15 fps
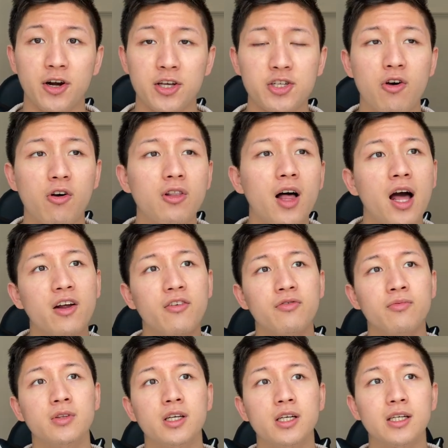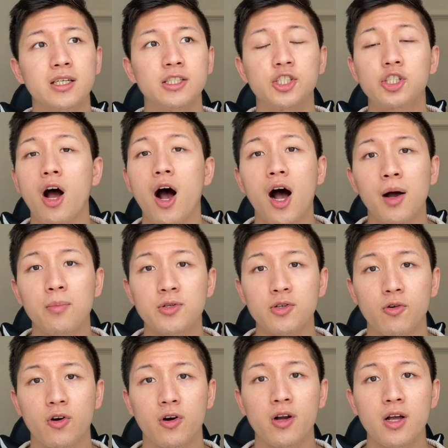So a lot of the jobs
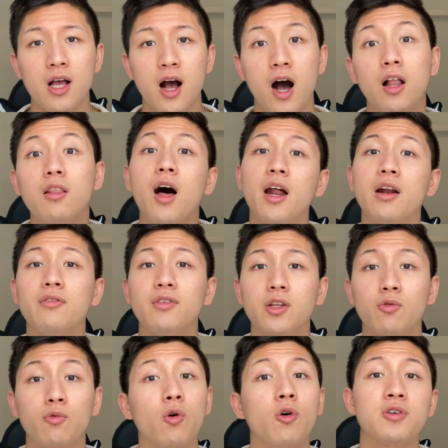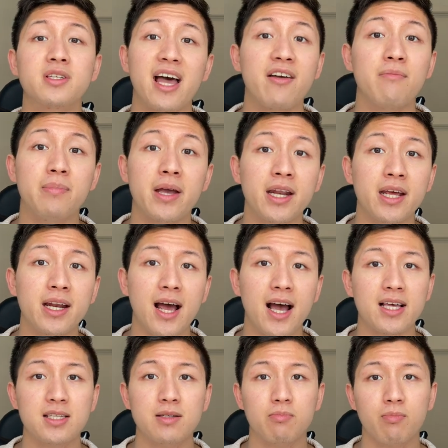or a lot of the roles I've been in
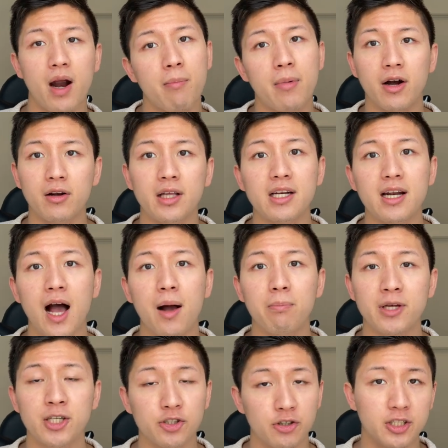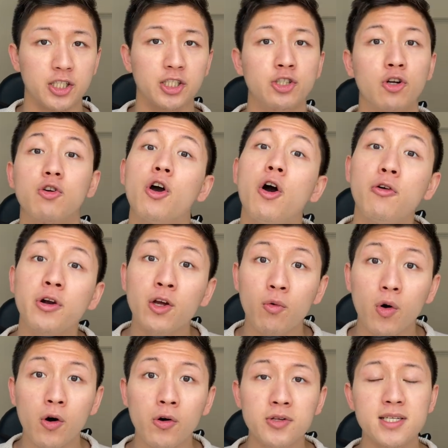has primarily not been traditional coding
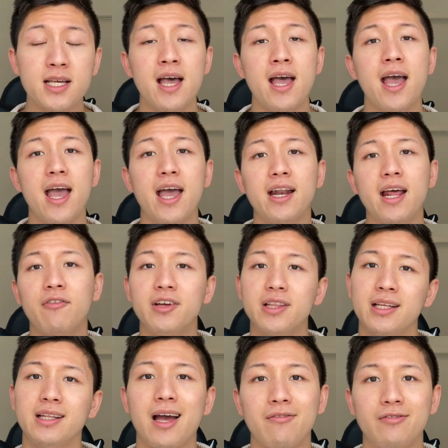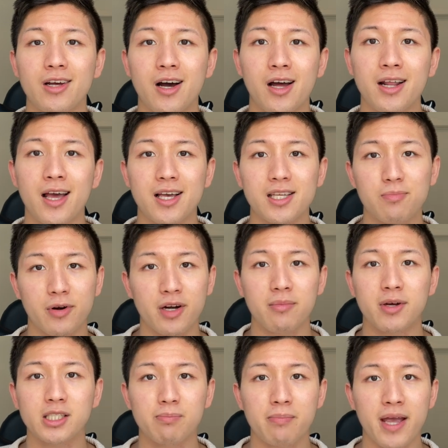roles, and everything that I've done has pretty
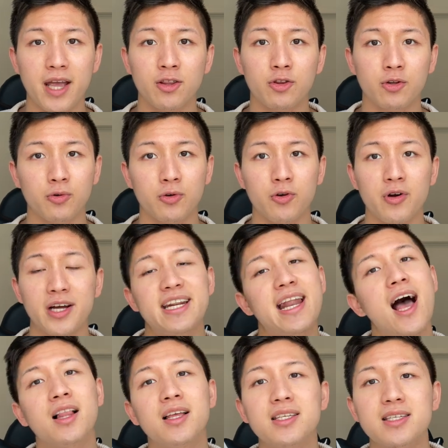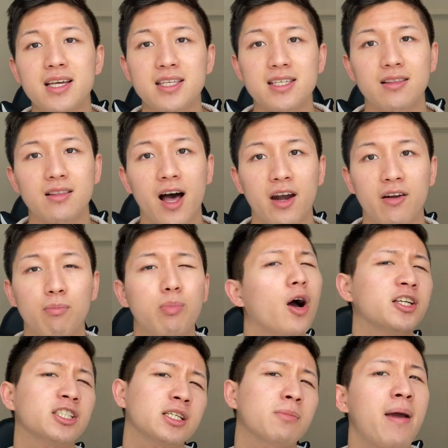much been through analysis, a lot of
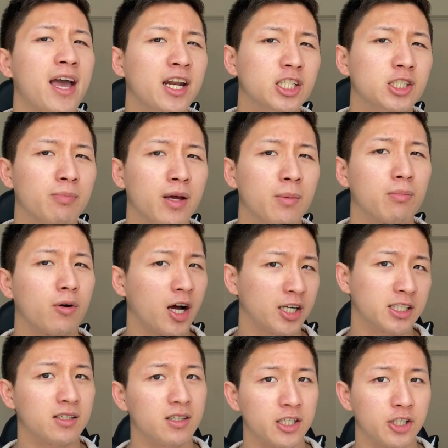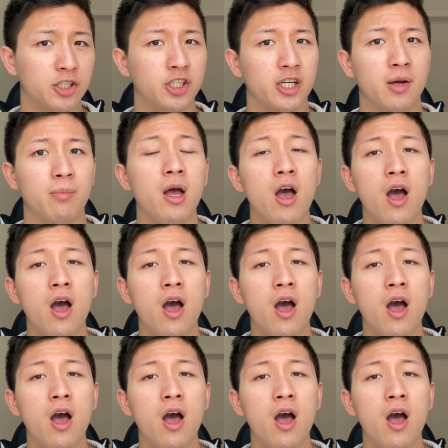project management, project leadership,